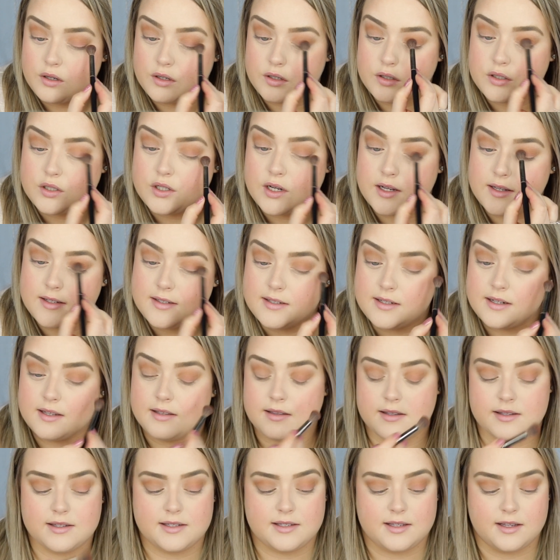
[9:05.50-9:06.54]
just in
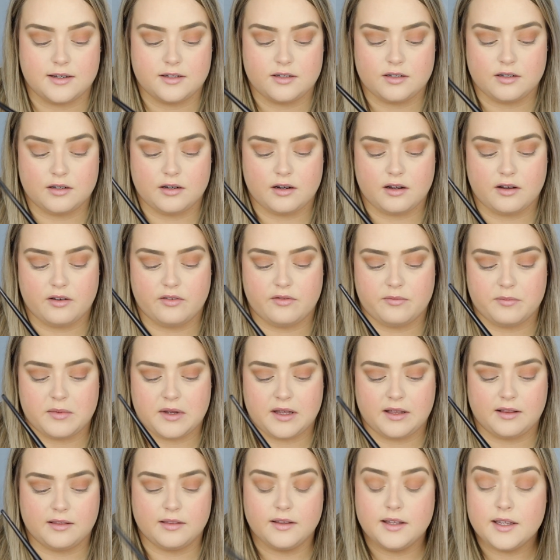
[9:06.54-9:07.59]
the center of
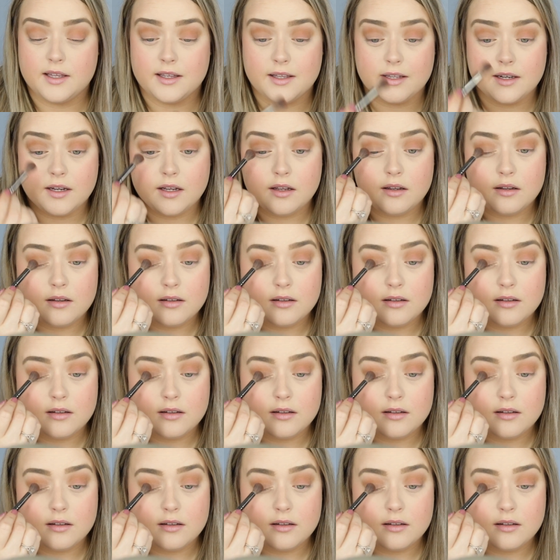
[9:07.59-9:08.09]
my lid.